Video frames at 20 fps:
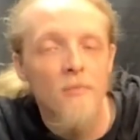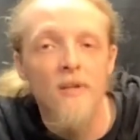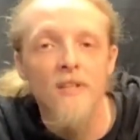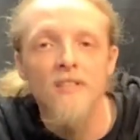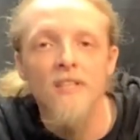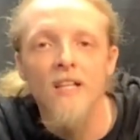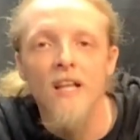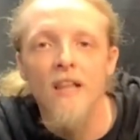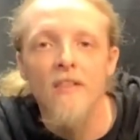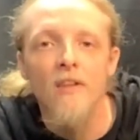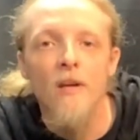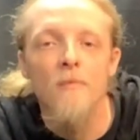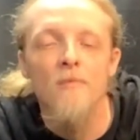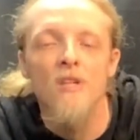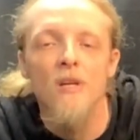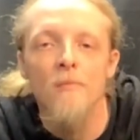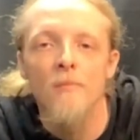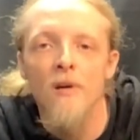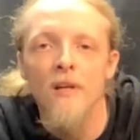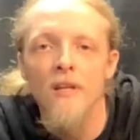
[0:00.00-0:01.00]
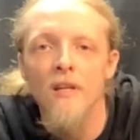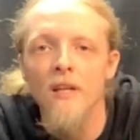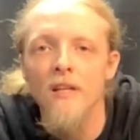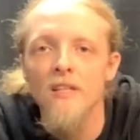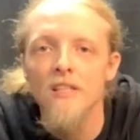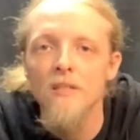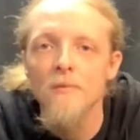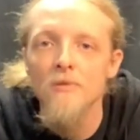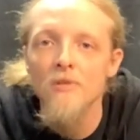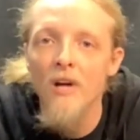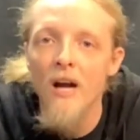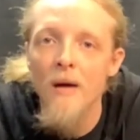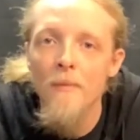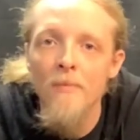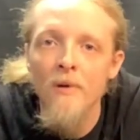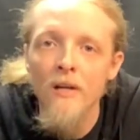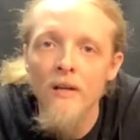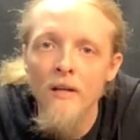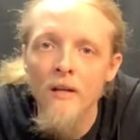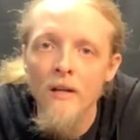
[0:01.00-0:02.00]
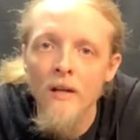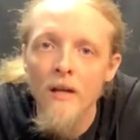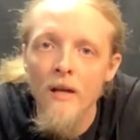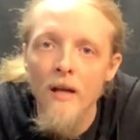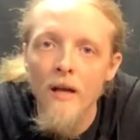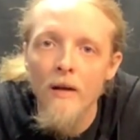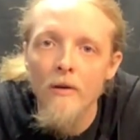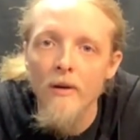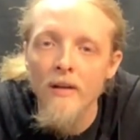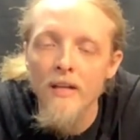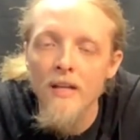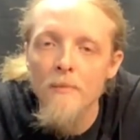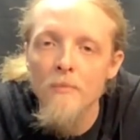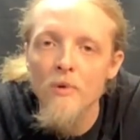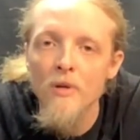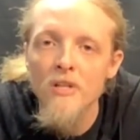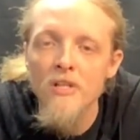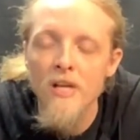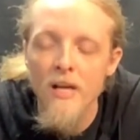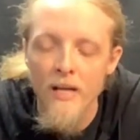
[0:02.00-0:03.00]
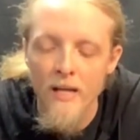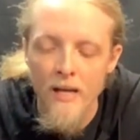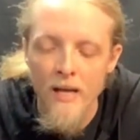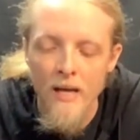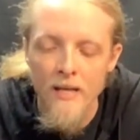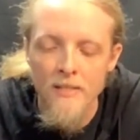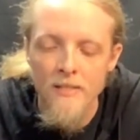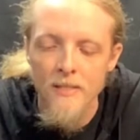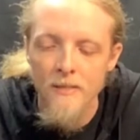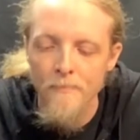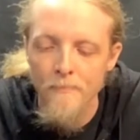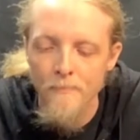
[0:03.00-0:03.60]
please hit that thumbs up button, hit the subscribe button. Greatly appreciate it guys.